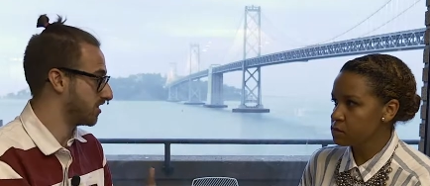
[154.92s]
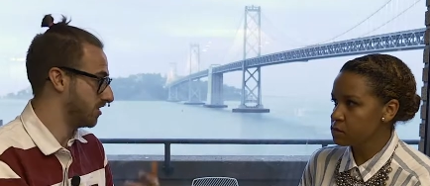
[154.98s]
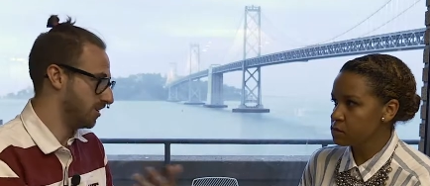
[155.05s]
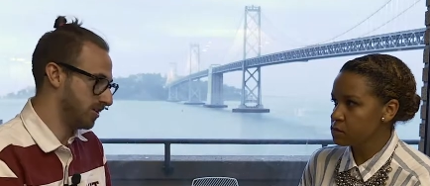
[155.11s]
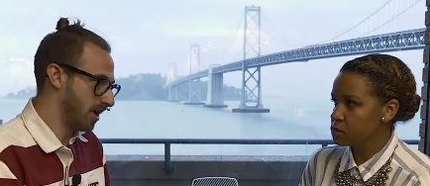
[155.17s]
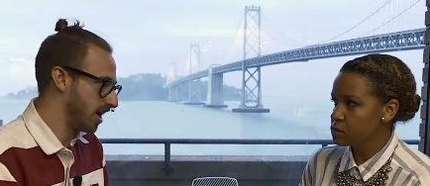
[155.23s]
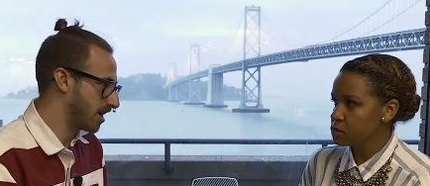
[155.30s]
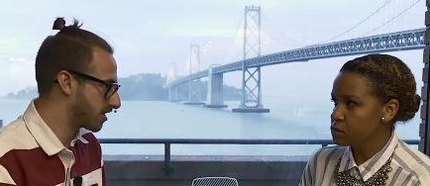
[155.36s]
Speaker 1: to a
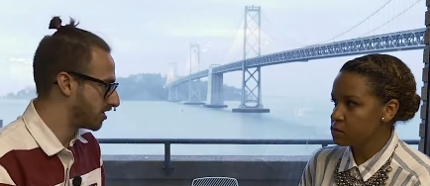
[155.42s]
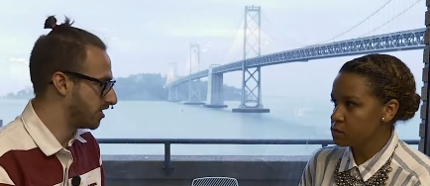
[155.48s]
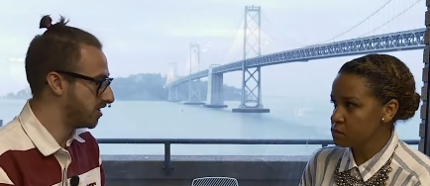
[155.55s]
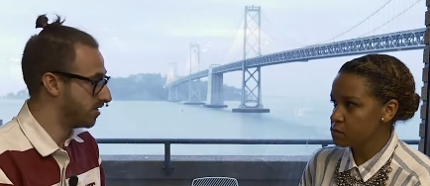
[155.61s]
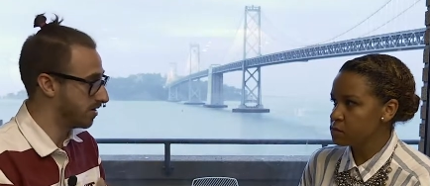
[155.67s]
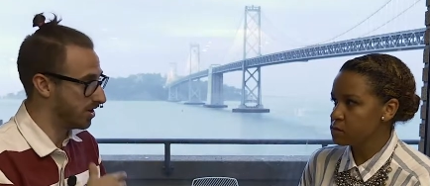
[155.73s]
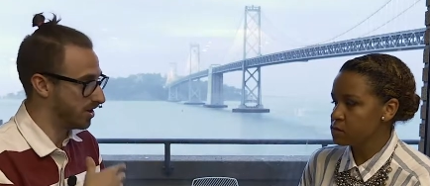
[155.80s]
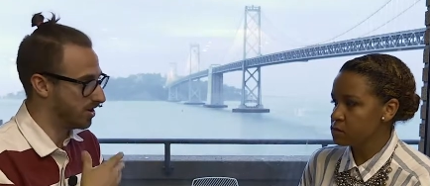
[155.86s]
doctor
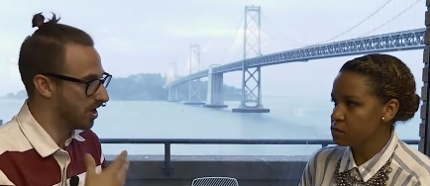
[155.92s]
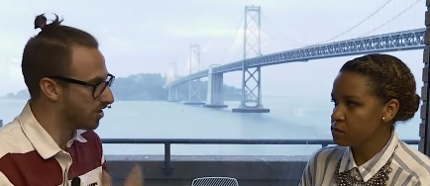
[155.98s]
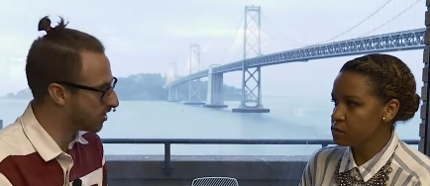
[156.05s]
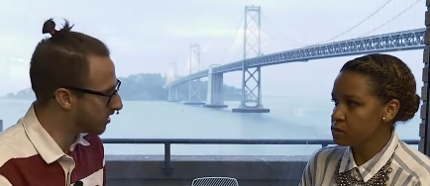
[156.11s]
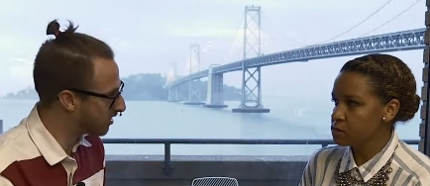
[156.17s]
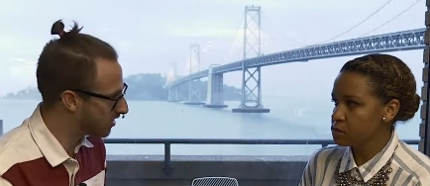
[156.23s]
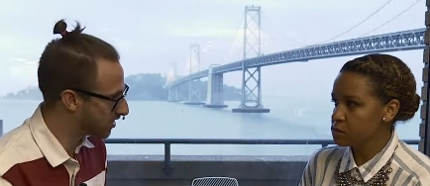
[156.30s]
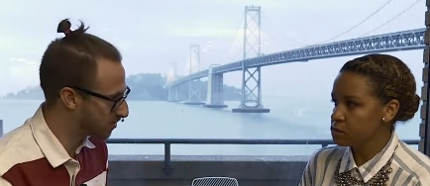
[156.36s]
or
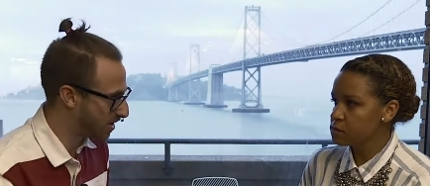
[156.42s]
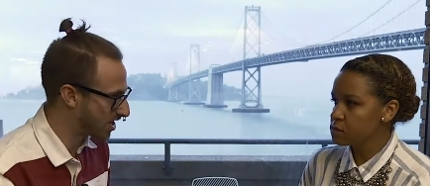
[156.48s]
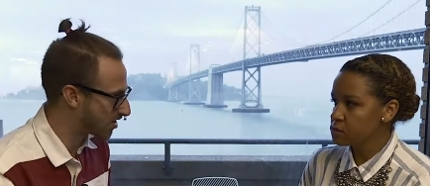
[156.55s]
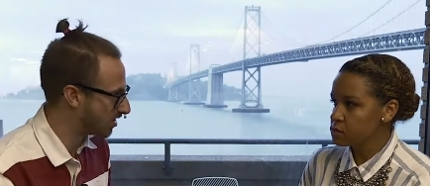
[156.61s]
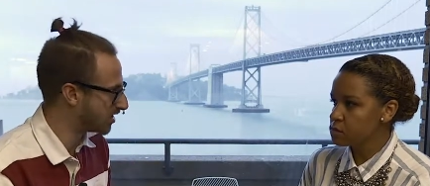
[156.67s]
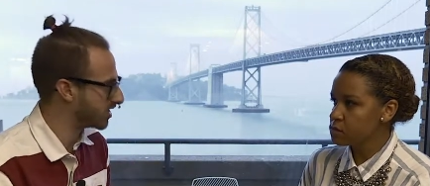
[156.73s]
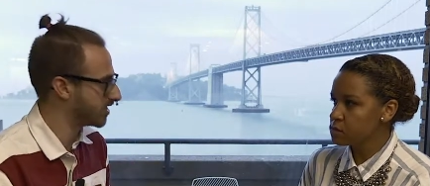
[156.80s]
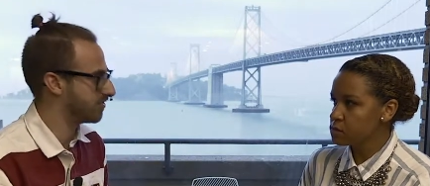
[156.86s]
another
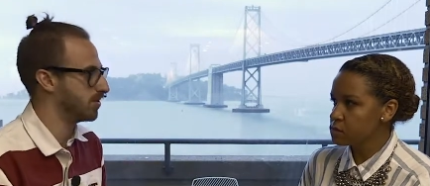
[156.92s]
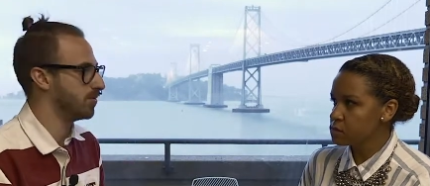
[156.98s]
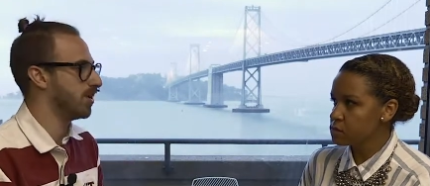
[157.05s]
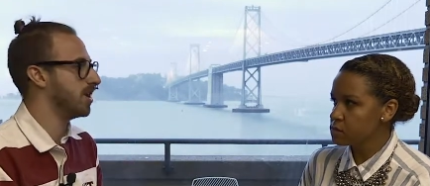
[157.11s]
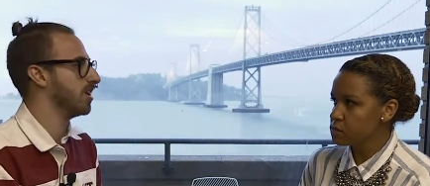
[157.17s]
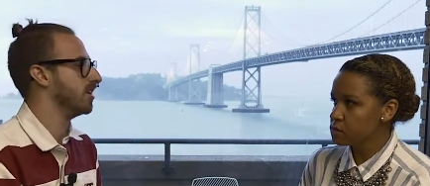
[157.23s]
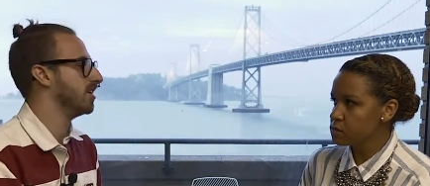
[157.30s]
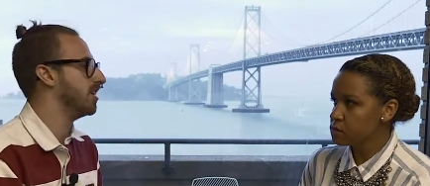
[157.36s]
specialist if you
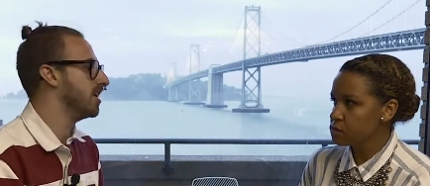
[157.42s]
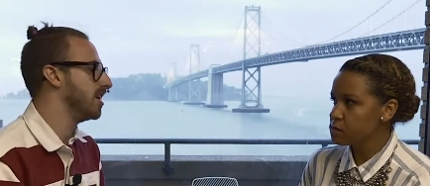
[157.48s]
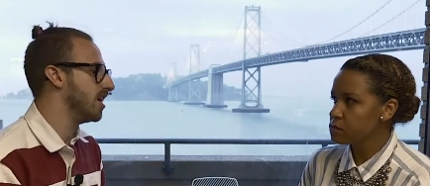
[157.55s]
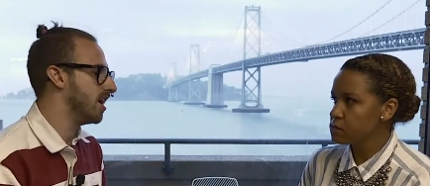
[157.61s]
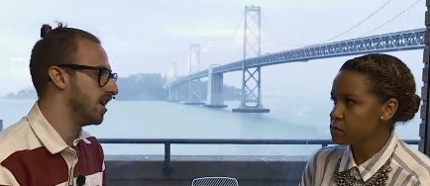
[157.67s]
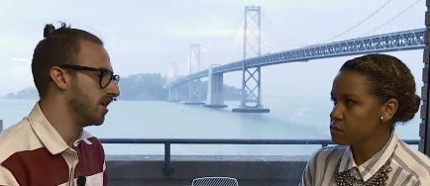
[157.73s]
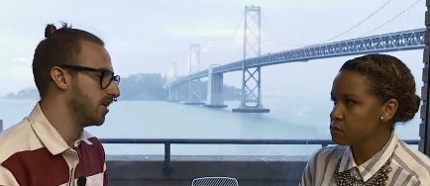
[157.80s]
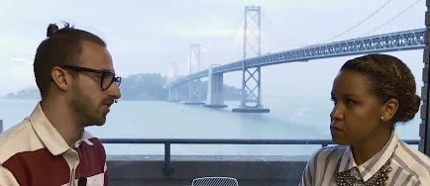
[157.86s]
want,
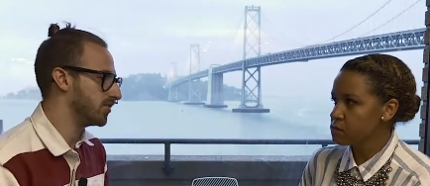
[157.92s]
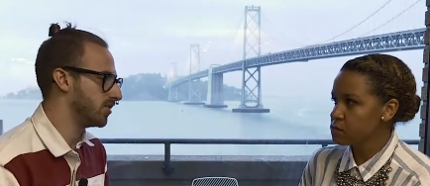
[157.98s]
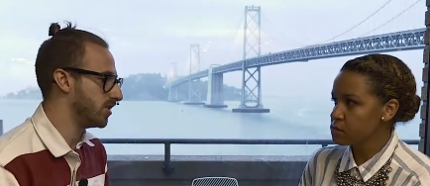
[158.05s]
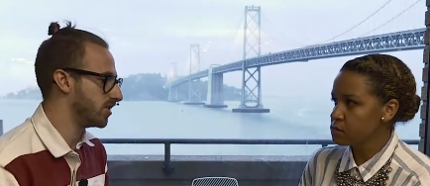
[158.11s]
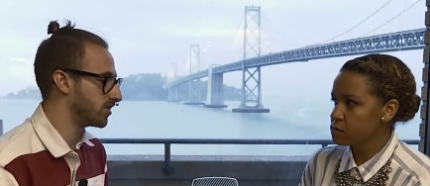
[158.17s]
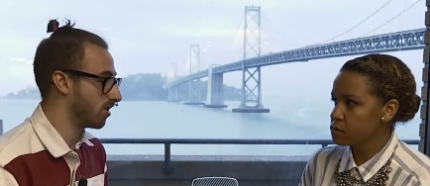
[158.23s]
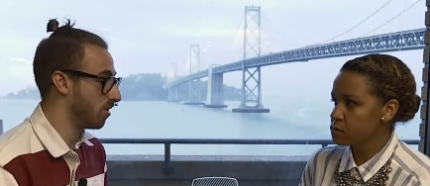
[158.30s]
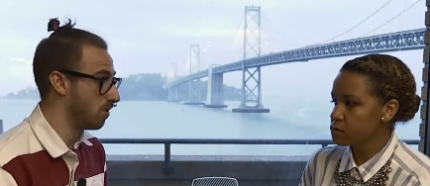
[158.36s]
uh, so
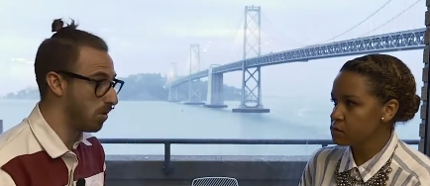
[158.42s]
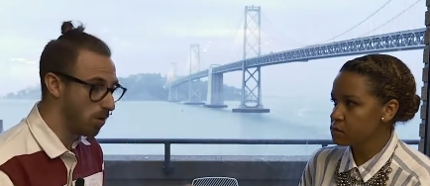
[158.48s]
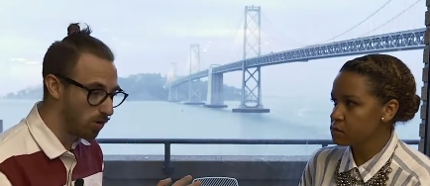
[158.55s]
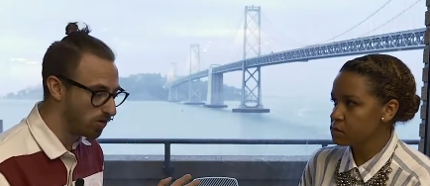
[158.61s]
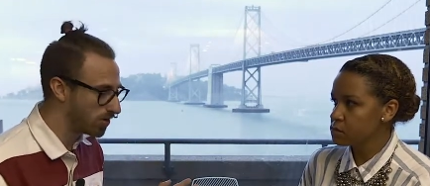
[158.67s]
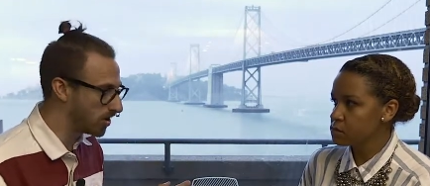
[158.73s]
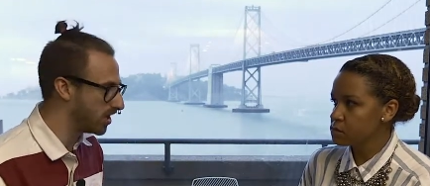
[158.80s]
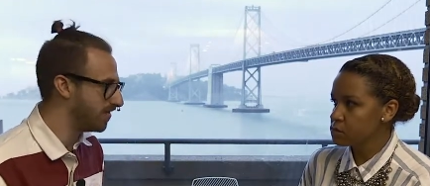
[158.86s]
there's a
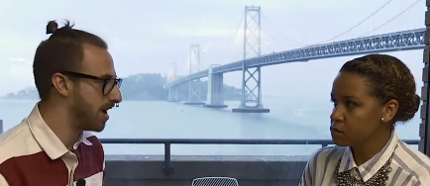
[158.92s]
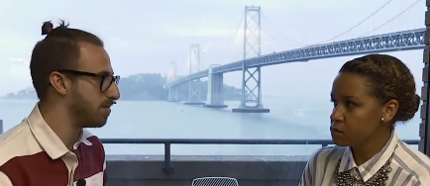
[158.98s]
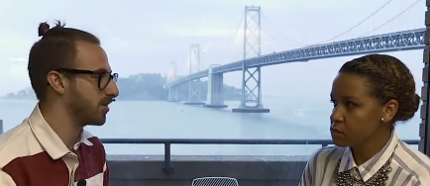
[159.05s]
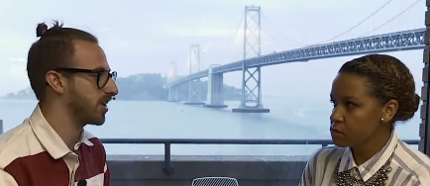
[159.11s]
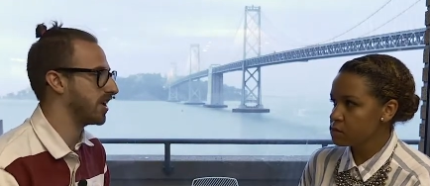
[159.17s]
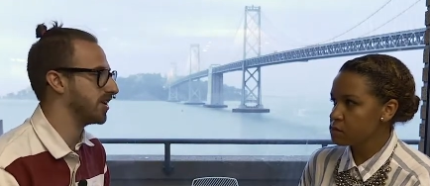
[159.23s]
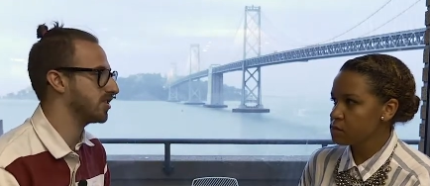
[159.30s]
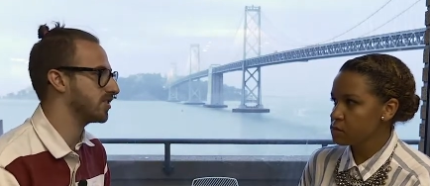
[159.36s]
whole ton of
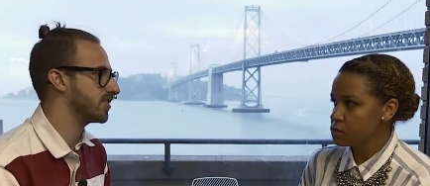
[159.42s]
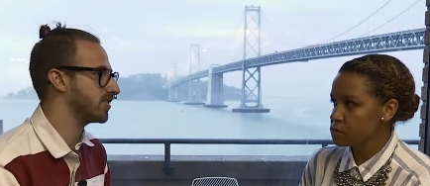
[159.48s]
applications.